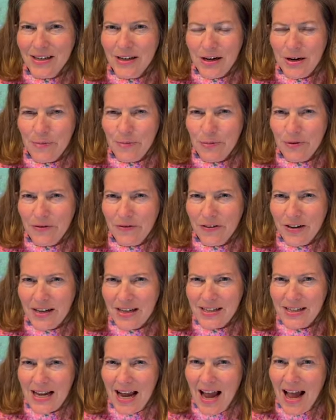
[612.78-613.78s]

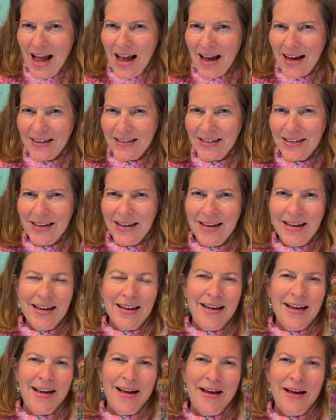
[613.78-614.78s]
improvised hat.
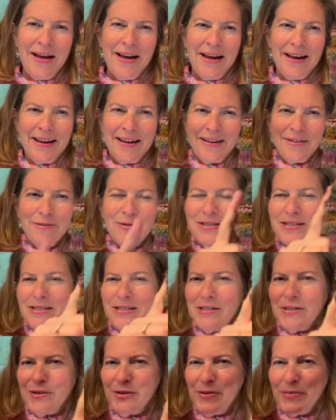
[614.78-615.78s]
I
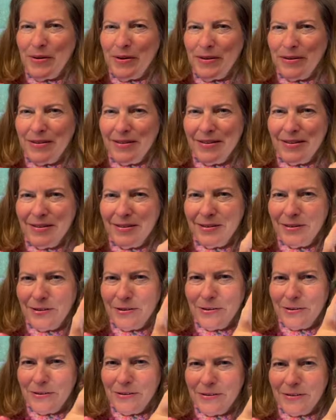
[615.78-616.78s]
wasn't sure about the
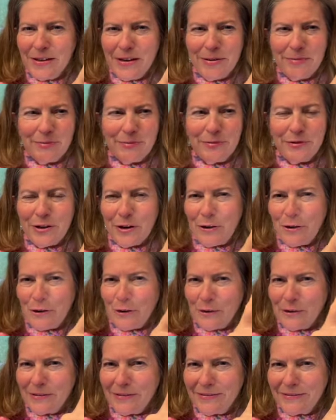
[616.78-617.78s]
little
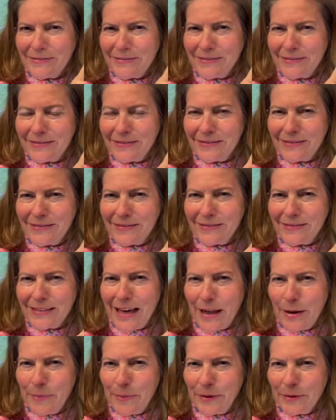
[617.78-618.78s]
garter
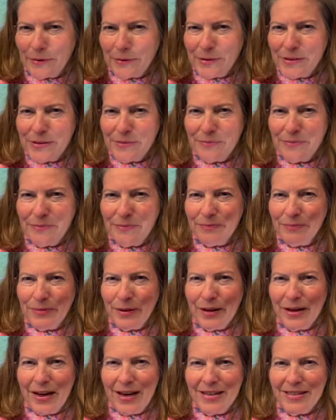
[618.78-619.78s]
caterpillars,
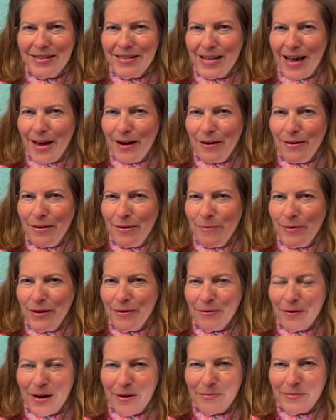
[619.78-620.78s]
but I just added them
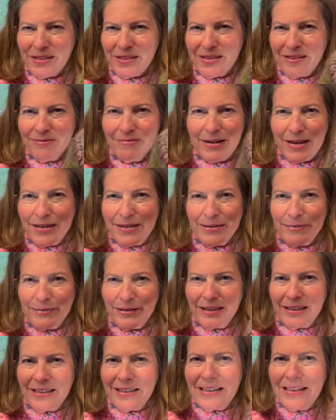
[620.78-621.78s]
in
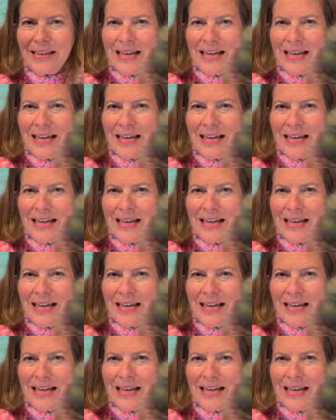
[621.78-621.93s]
randomly.